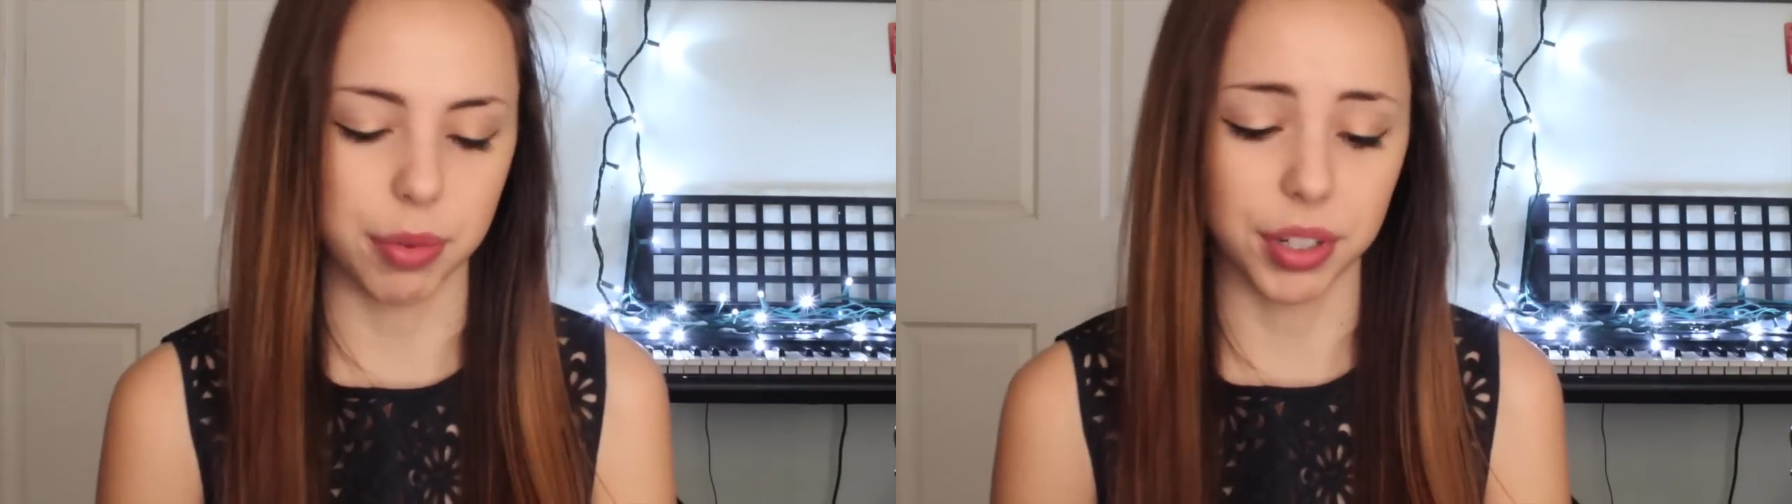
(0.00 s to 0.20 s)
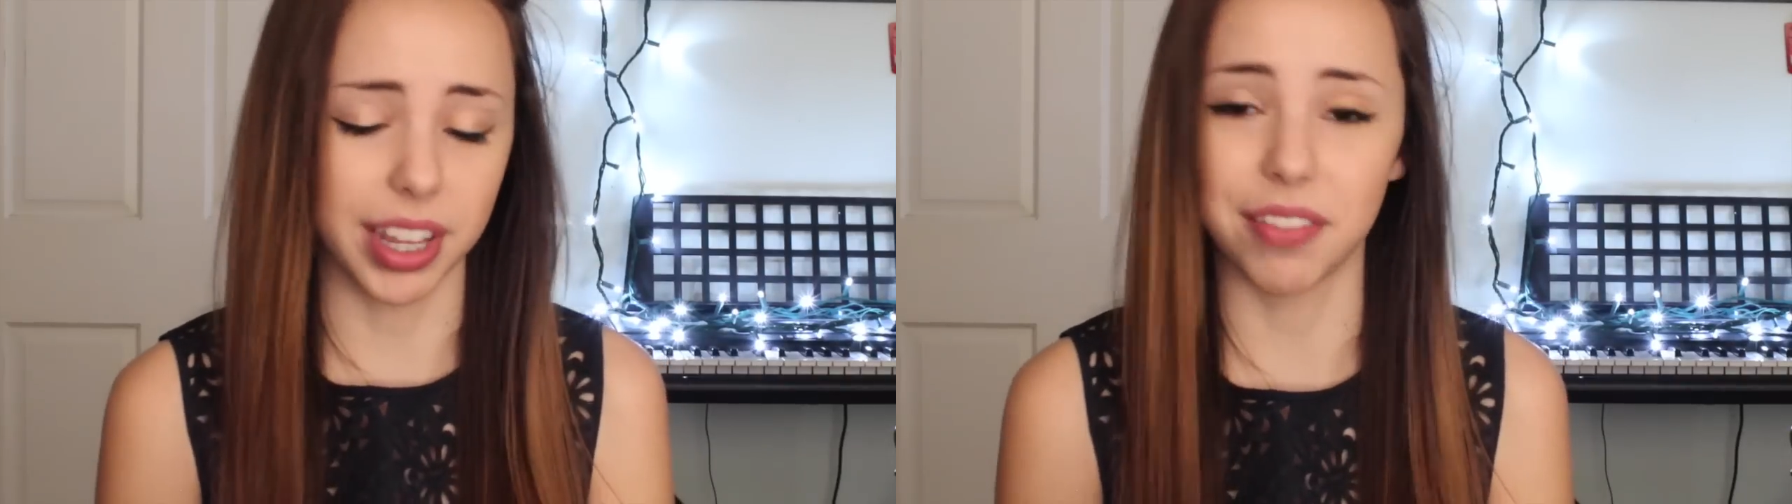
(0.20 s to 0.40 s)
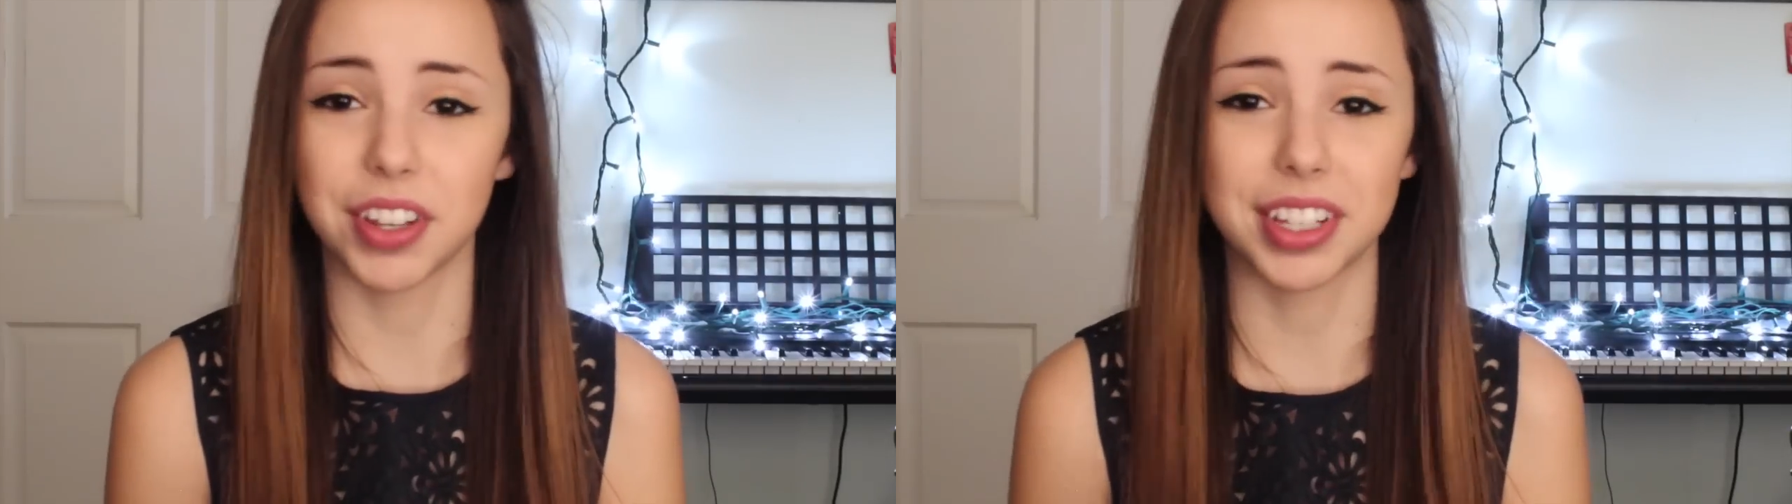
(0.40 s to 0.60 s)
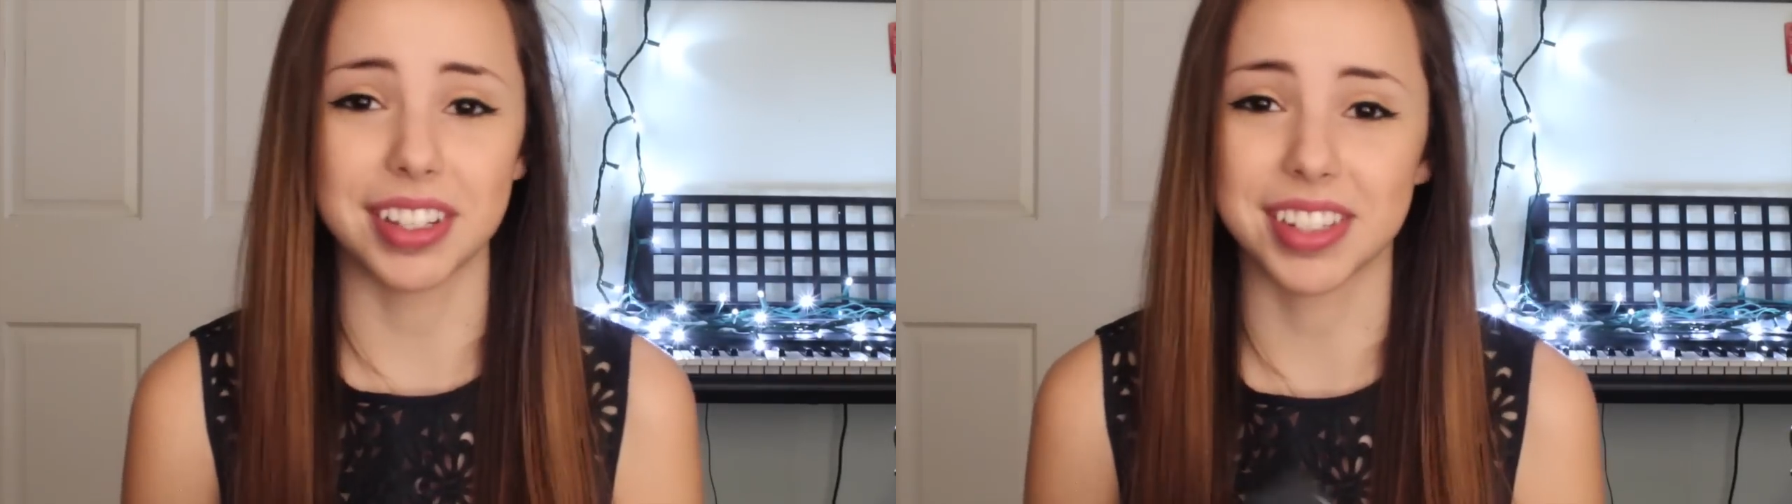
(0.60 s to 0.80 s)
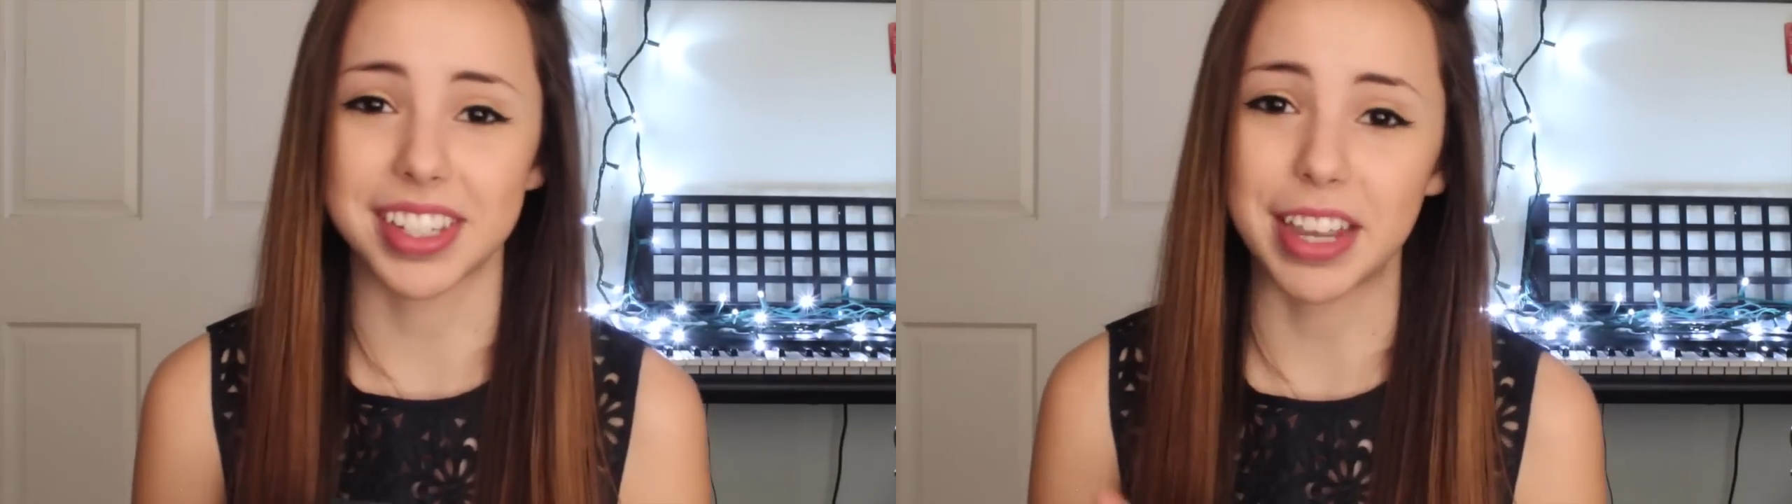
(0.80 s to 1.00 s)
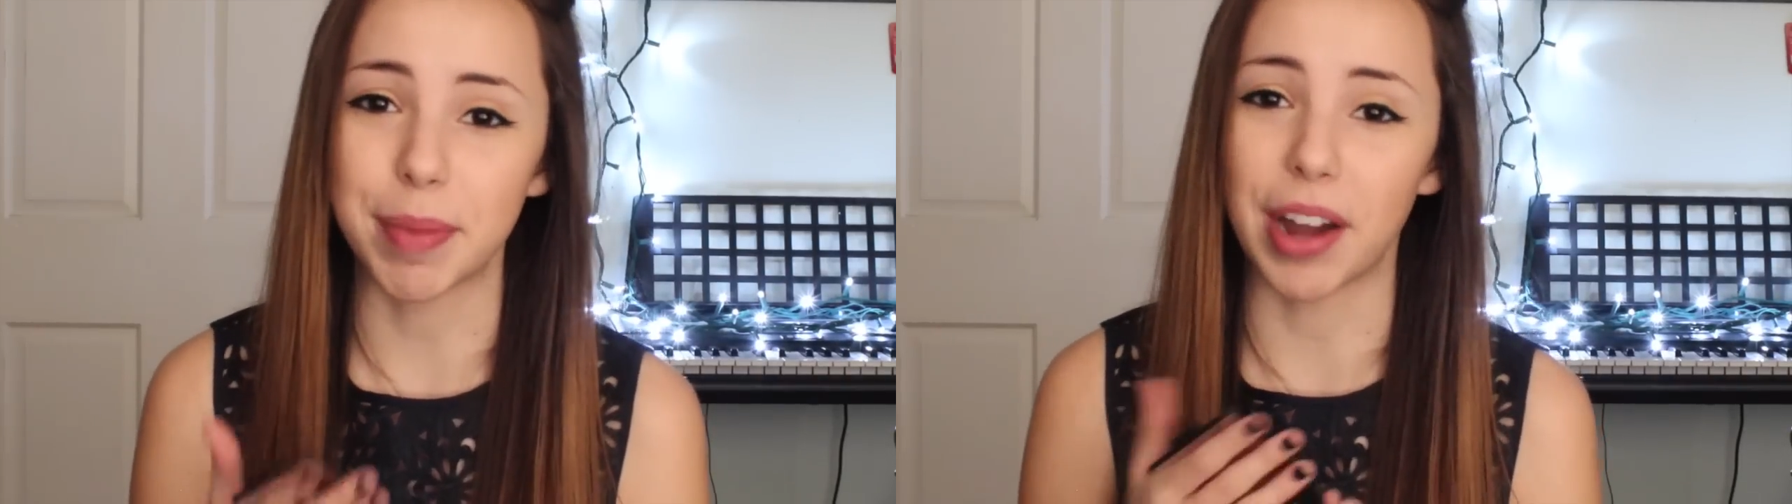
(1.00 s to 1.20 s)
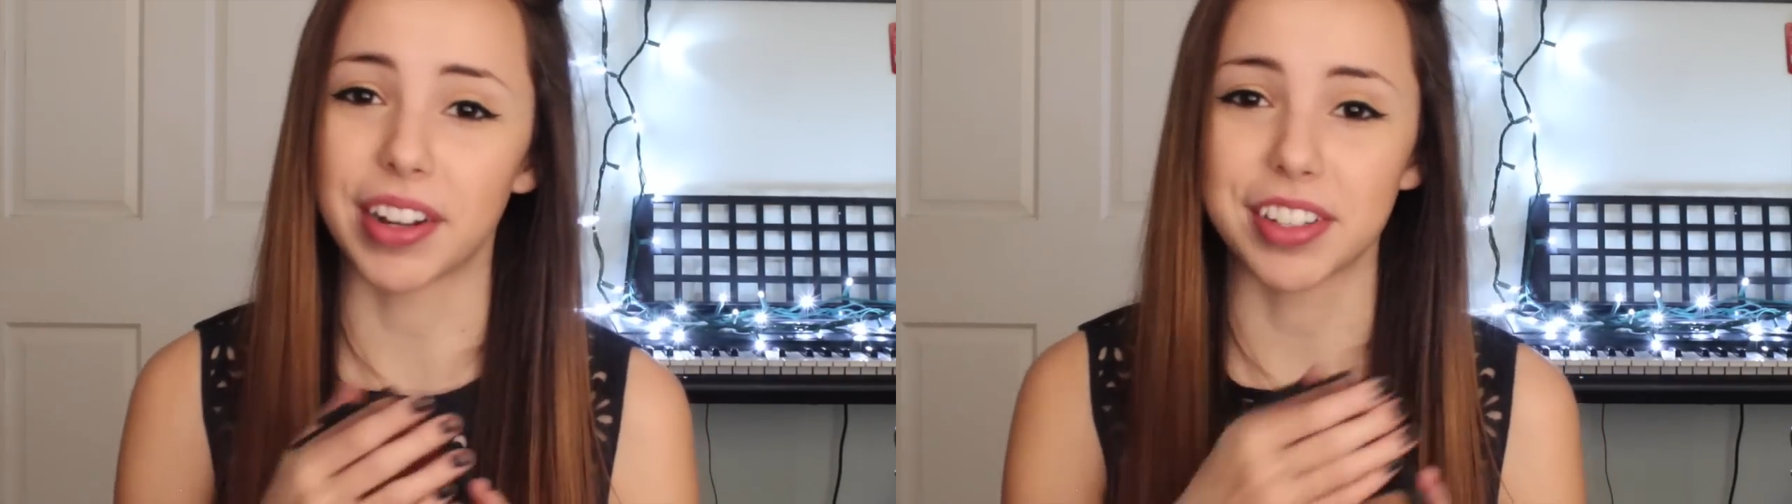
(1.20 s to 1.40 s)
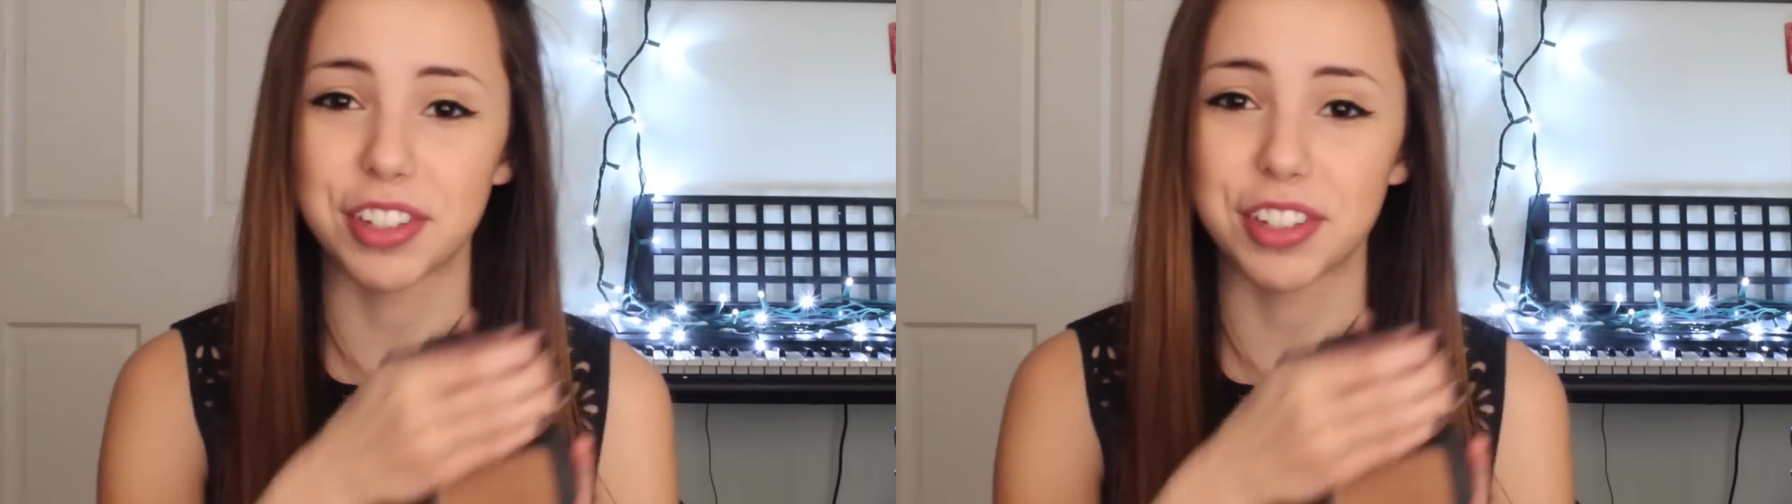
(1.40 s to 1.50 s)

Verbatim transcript: I really have nothing else to say about it.